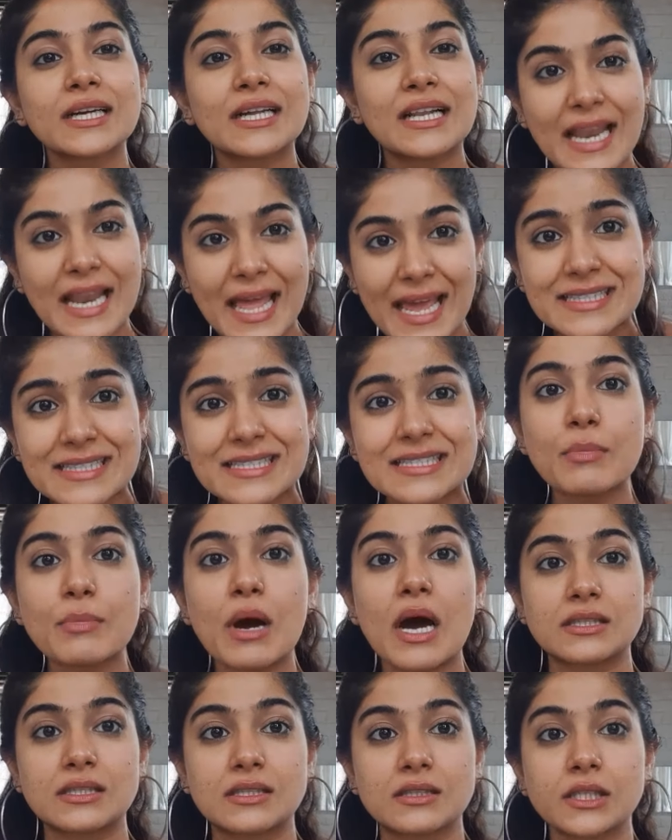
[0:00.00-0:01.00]
collects
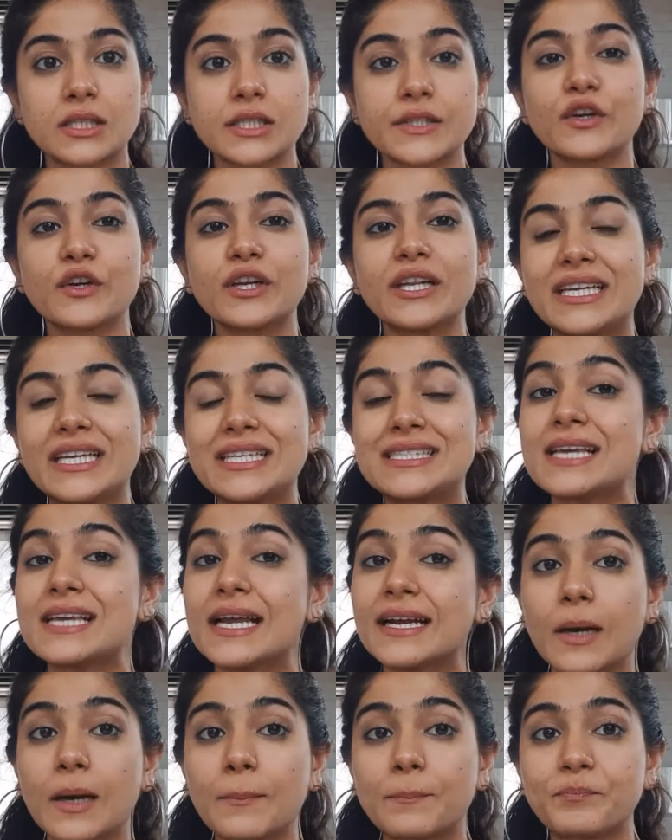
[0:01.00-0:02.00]
masters for each
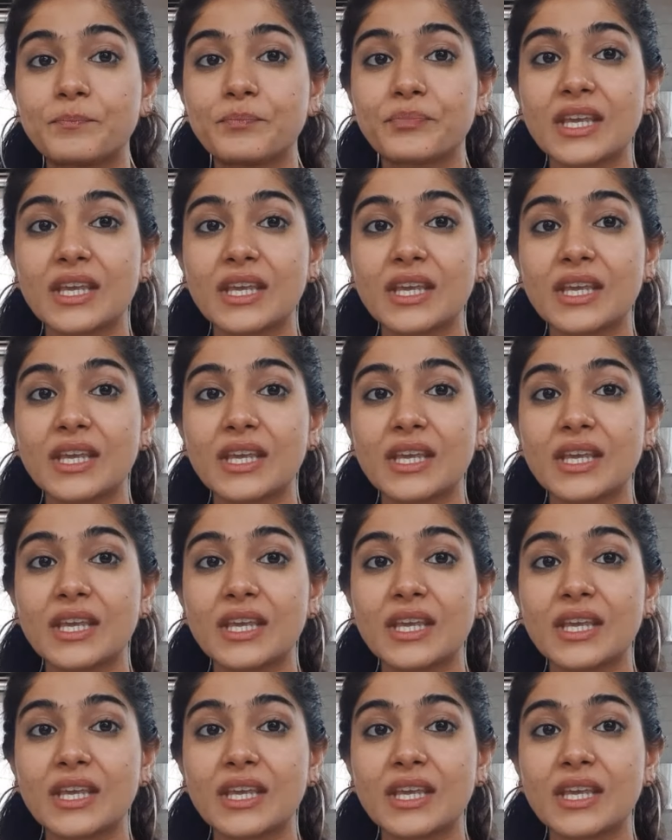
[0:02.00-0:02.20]
setup.